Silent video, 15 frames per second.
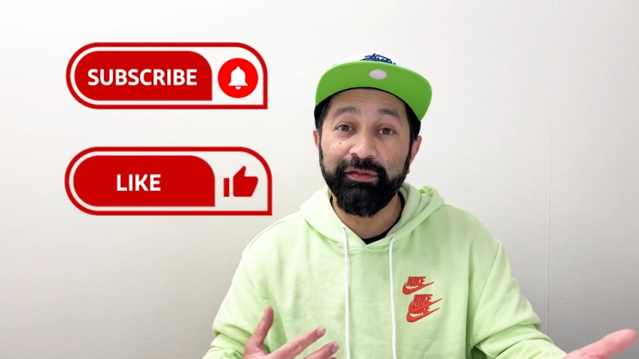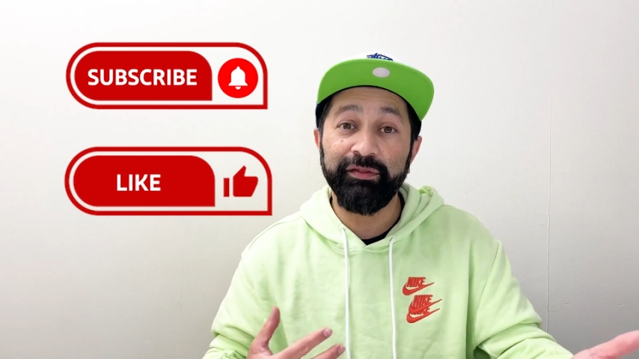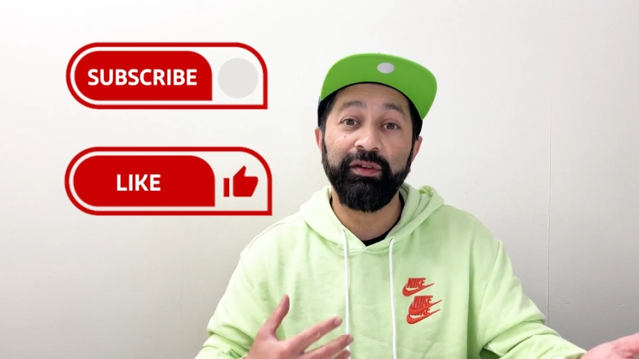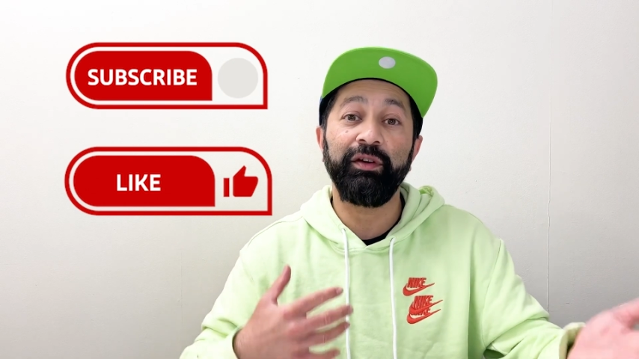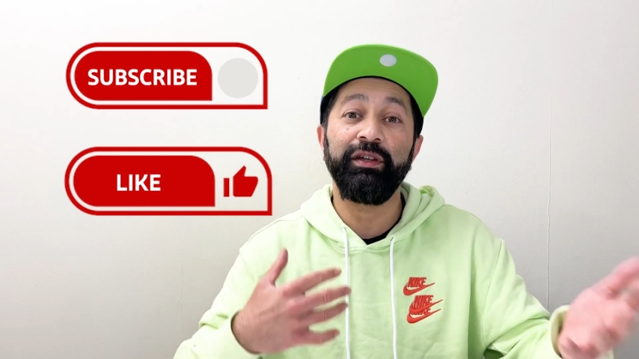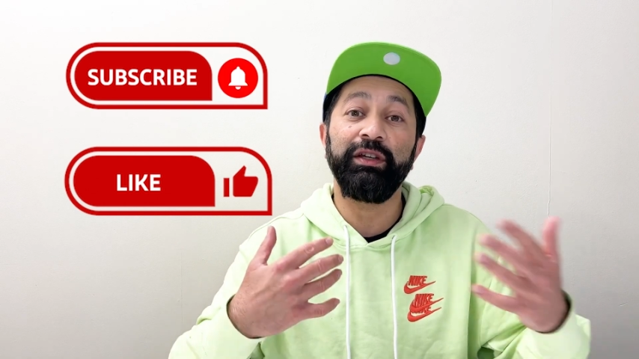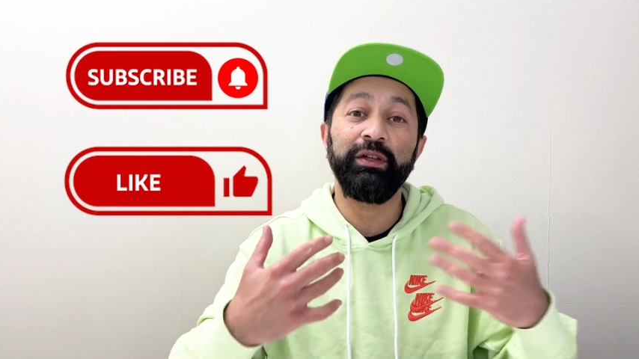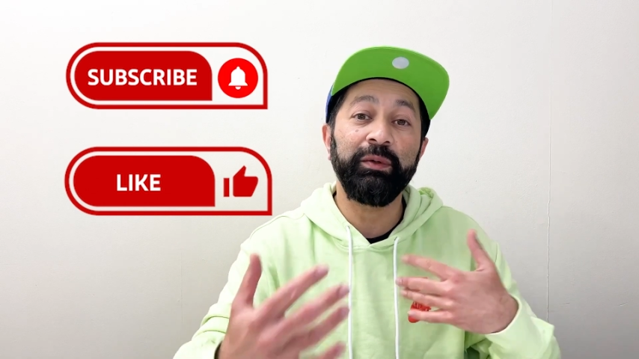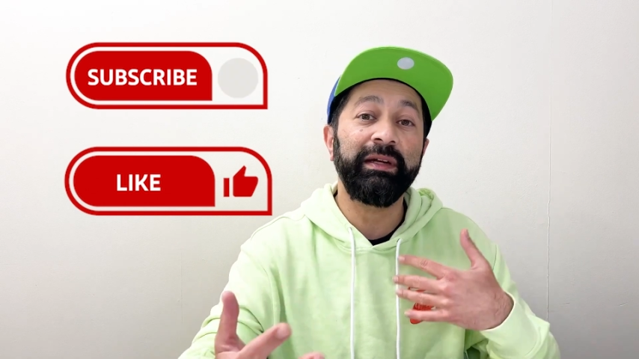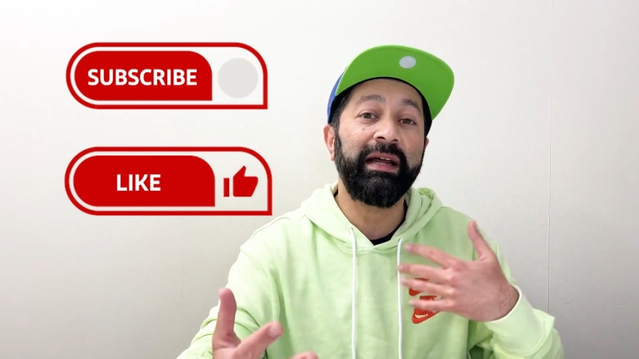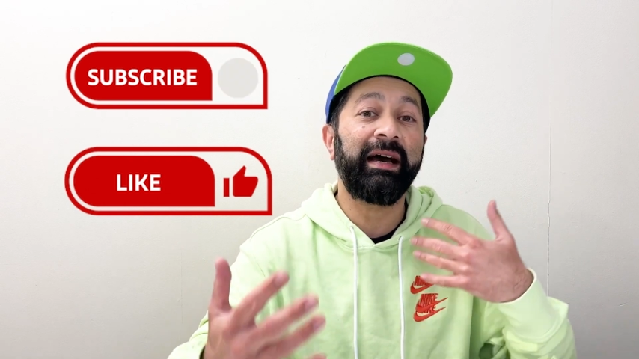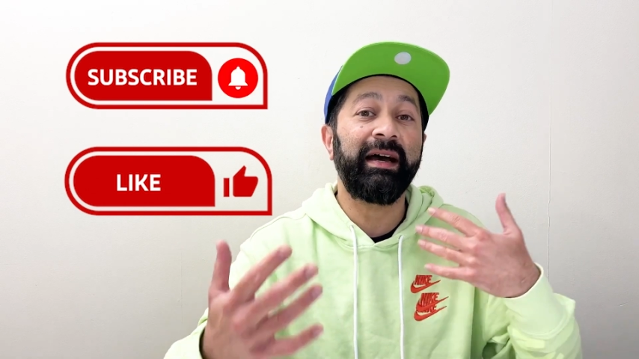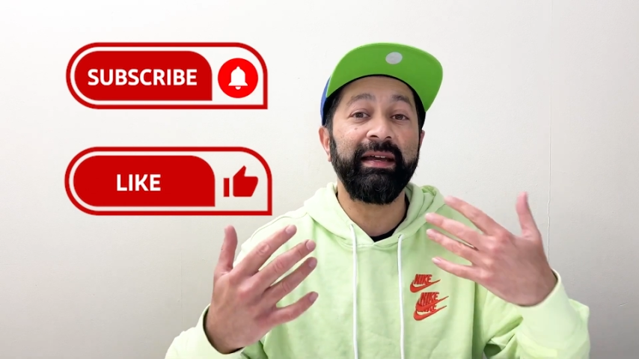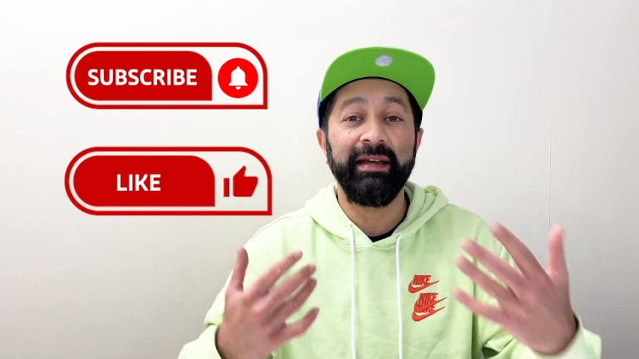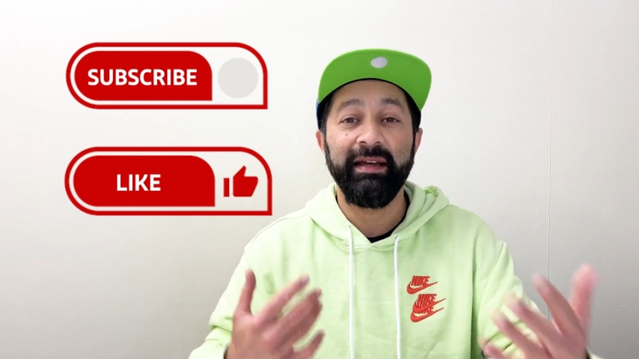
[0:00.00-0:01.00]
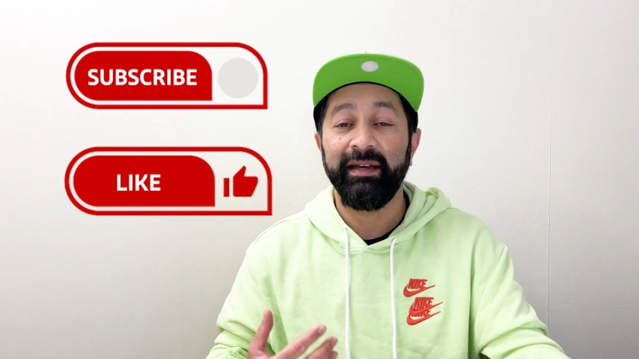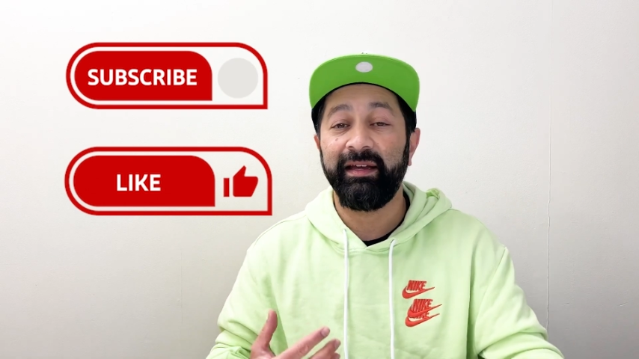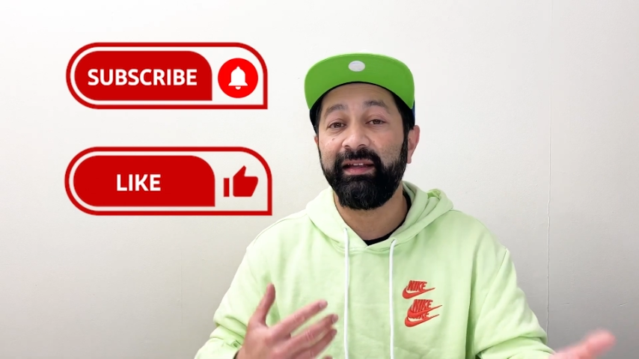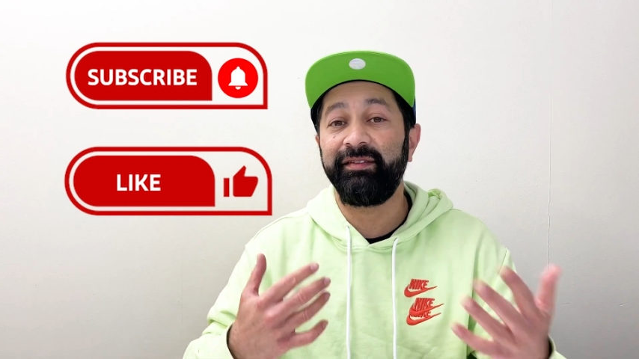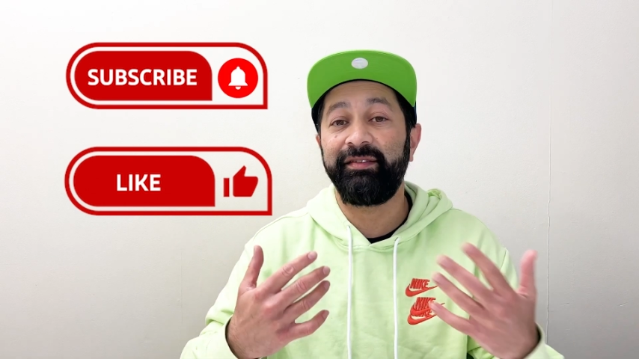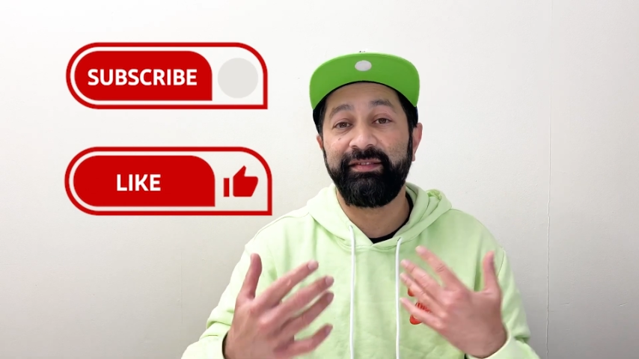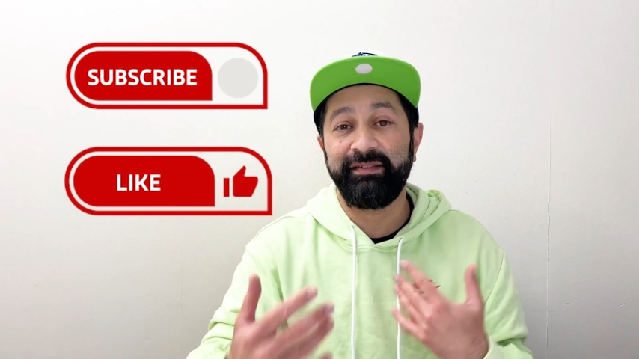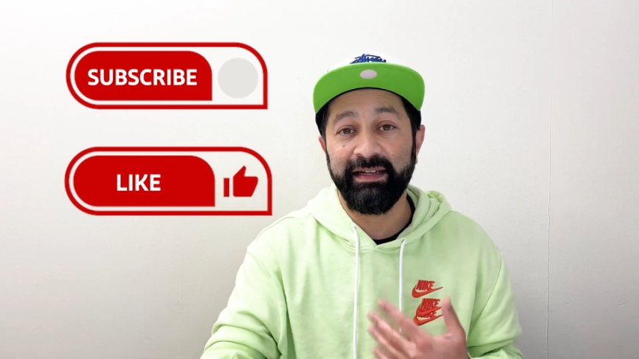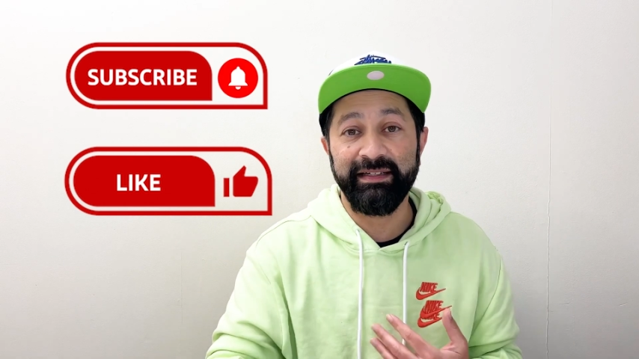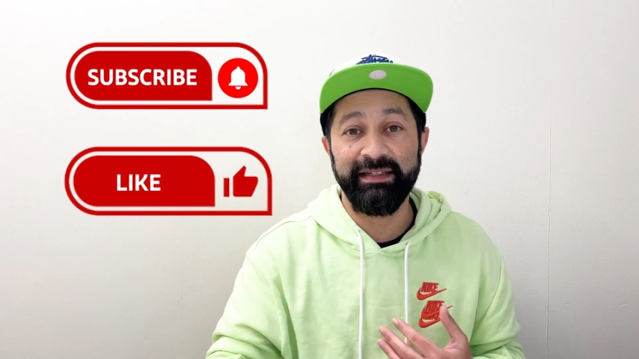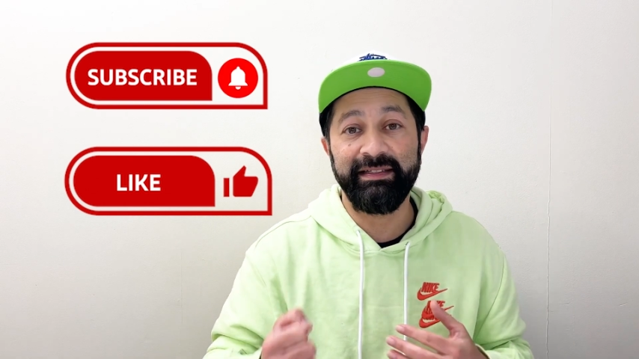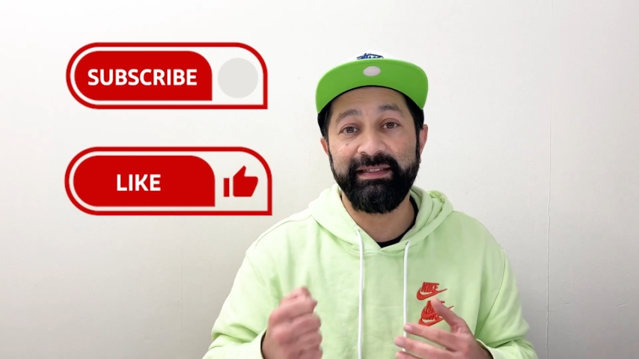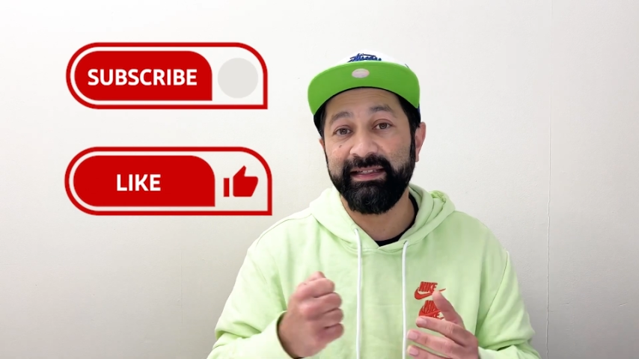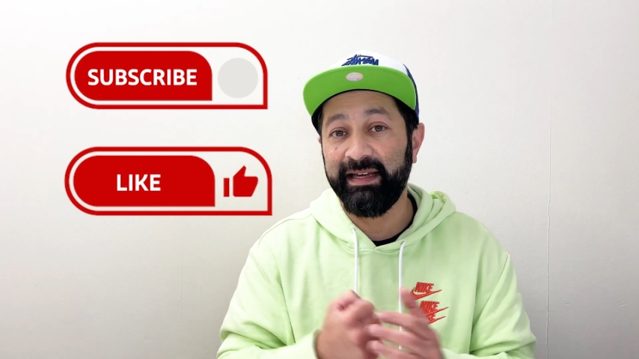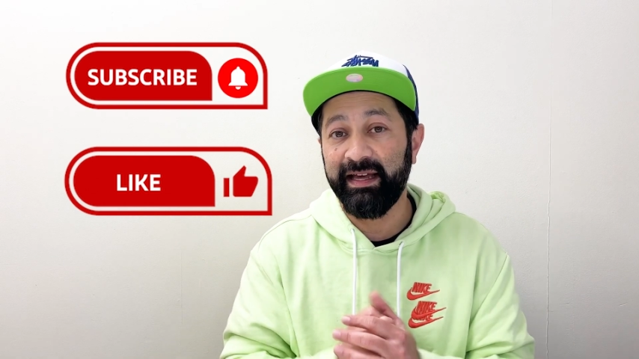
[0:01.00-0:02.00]
so you and I can study
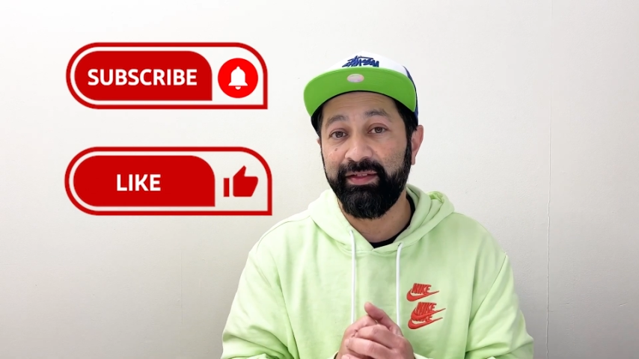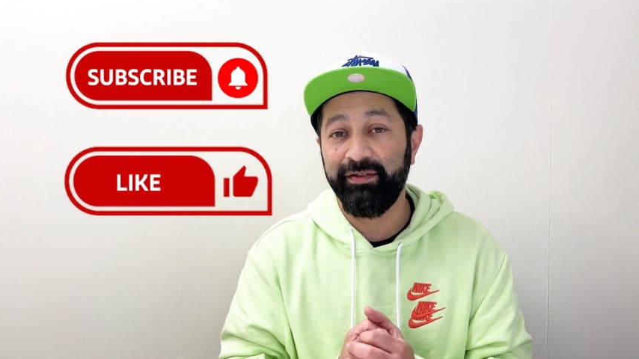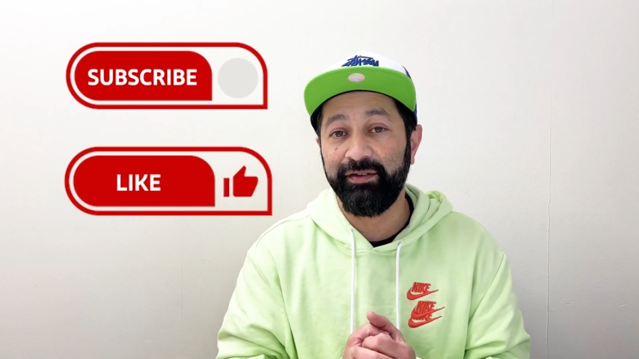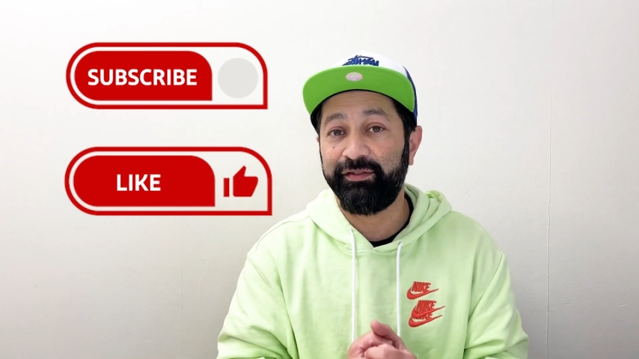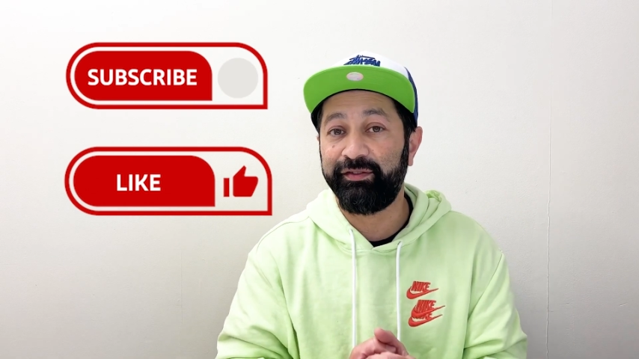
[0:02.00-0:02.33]
together.